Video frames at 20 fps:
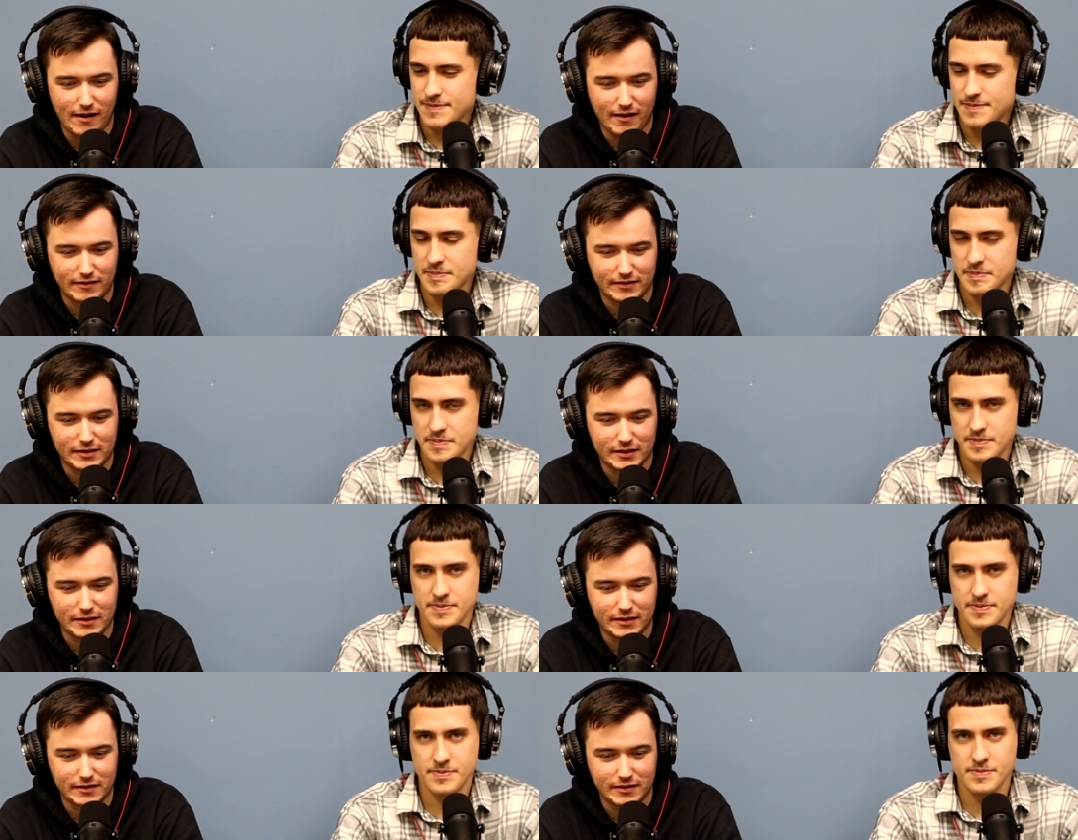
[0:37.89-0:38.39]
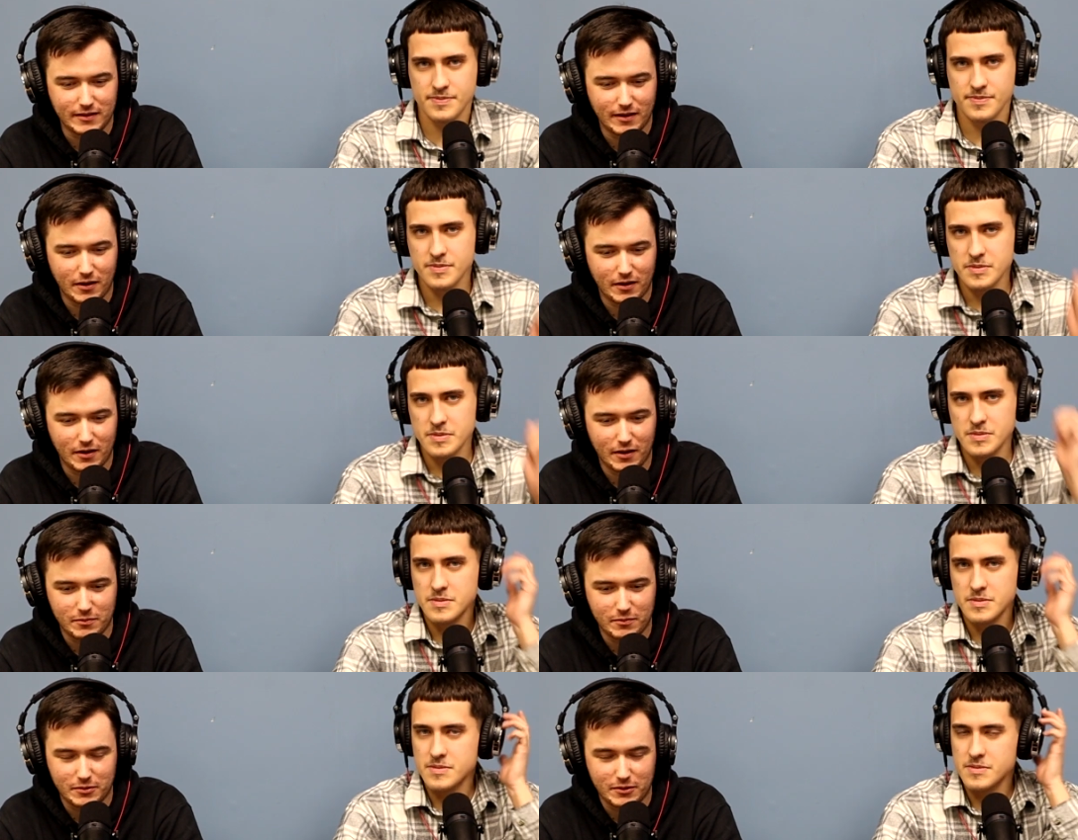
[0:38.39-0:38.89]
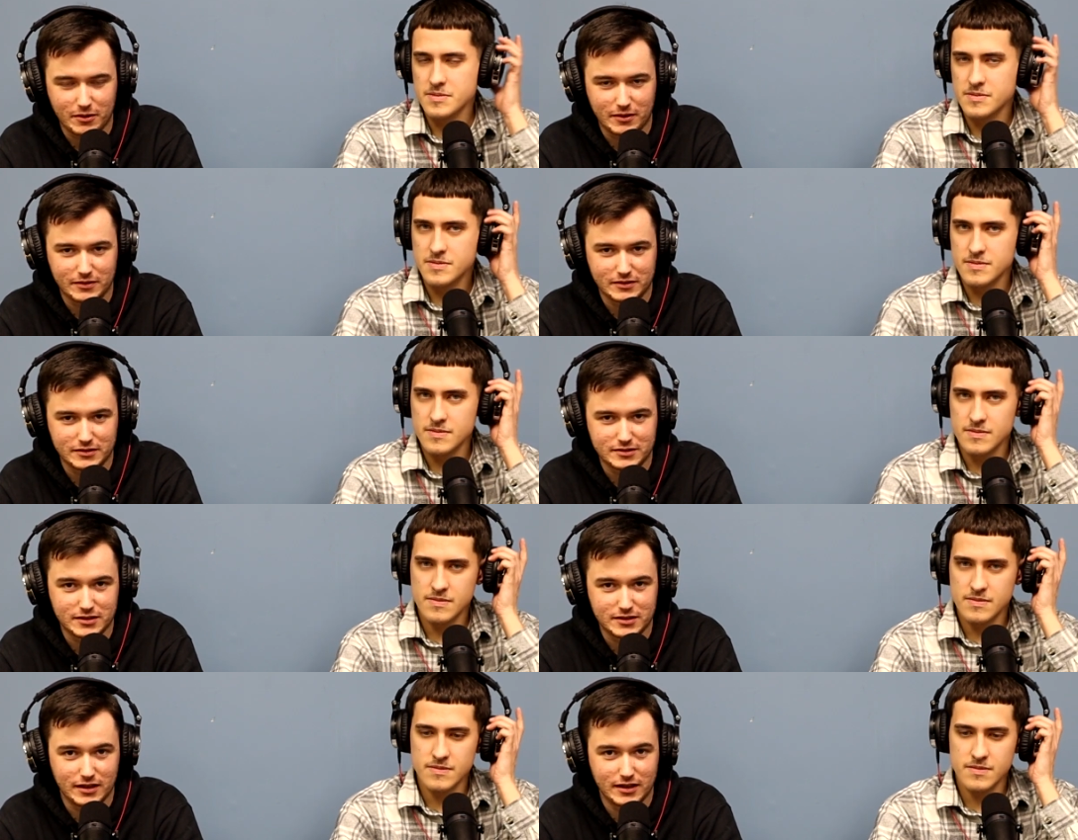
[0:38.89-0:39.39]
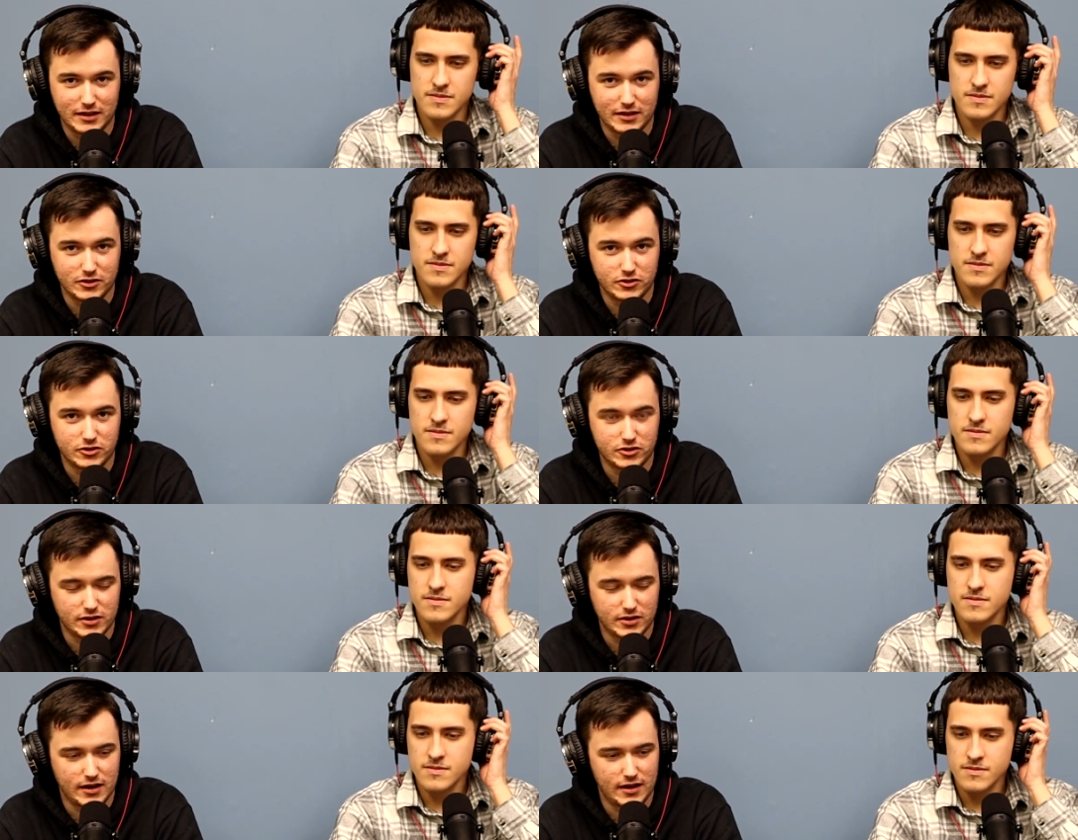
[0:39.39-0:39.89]
Speaker 1: he got up on the
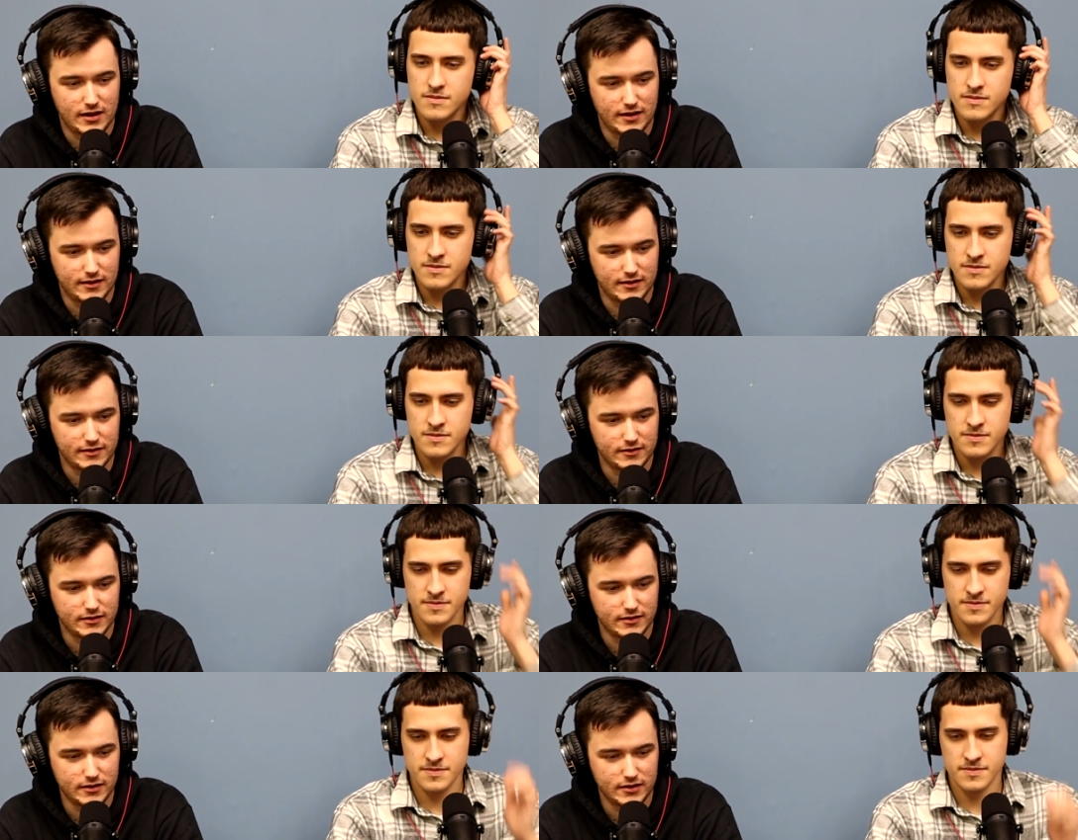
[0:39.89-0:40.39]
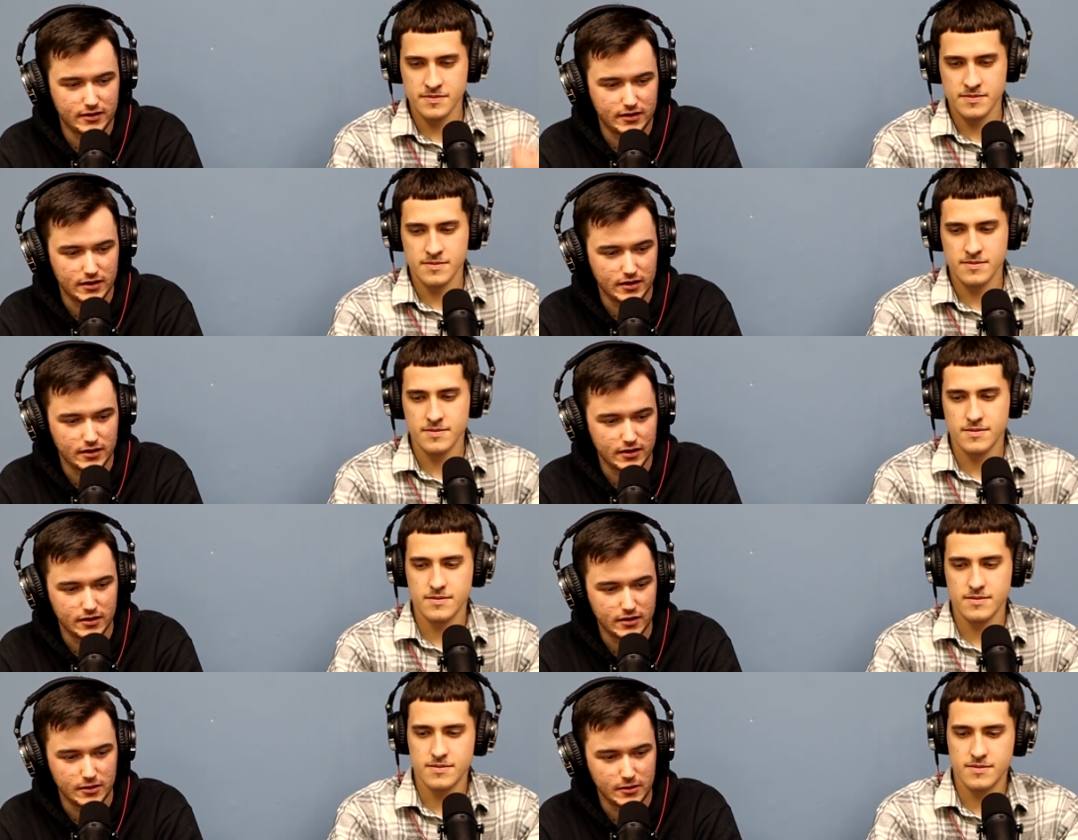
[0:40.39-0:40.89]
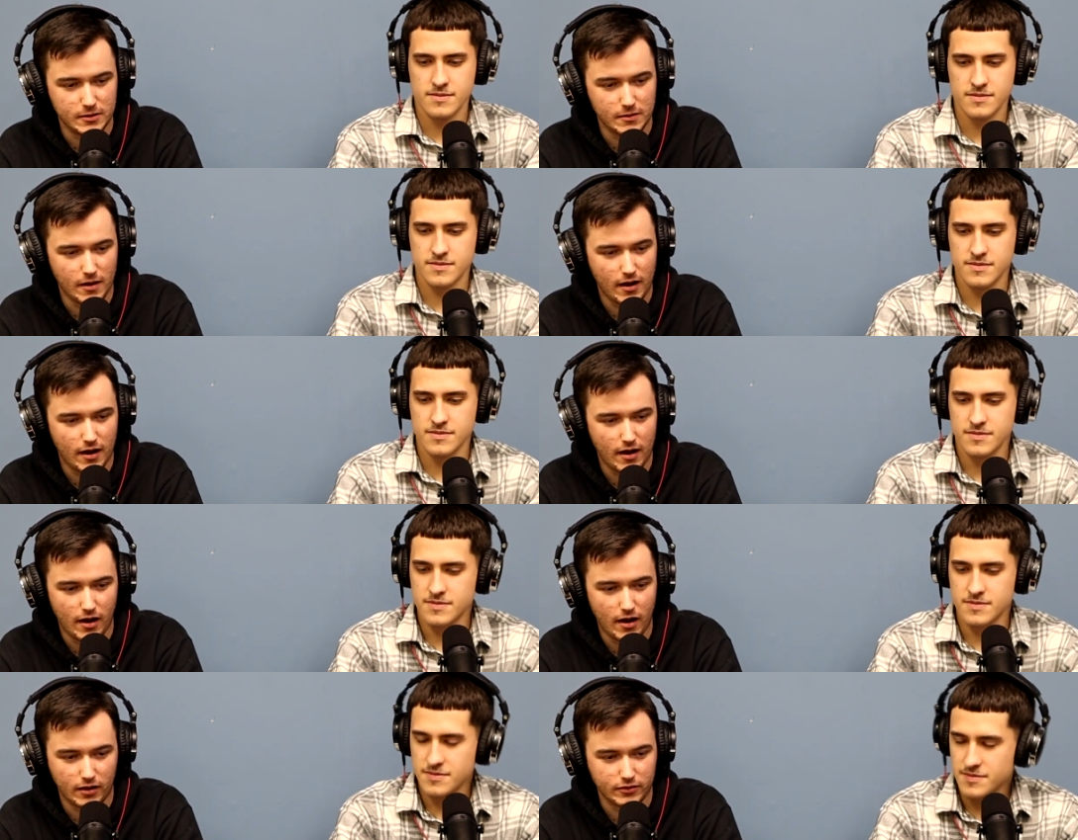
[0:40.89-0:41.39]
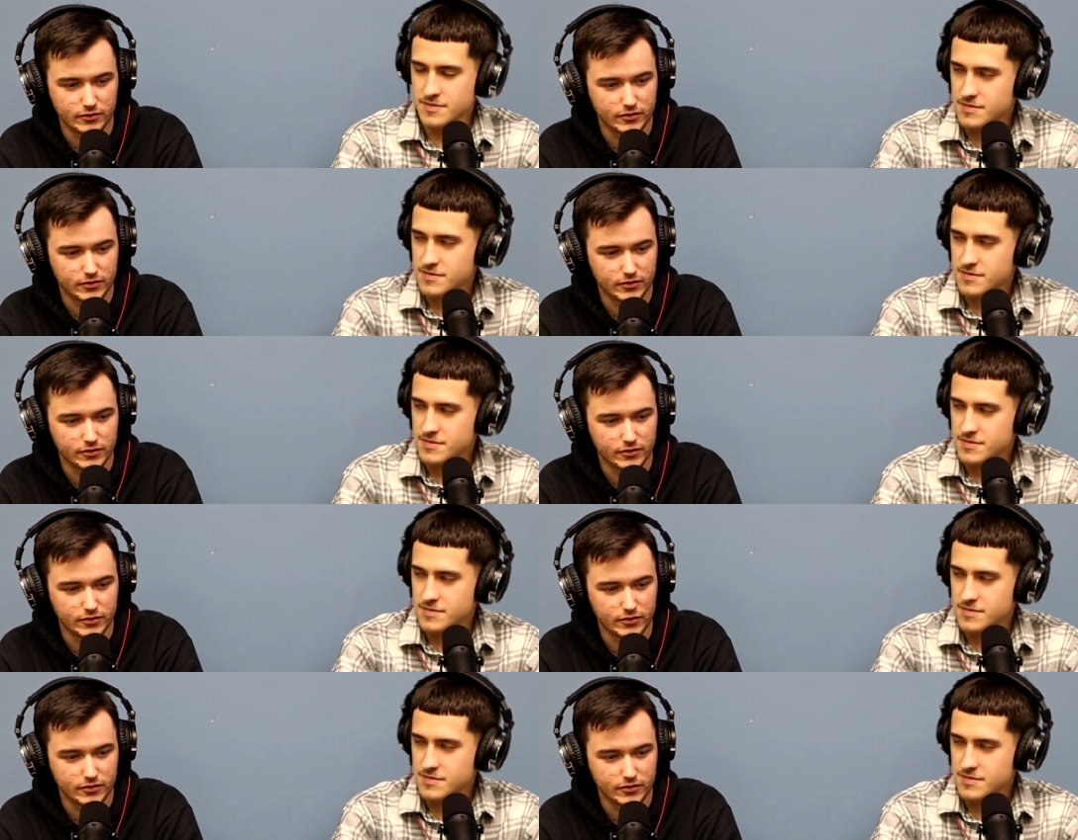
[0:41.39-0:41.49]
stage and he I'll,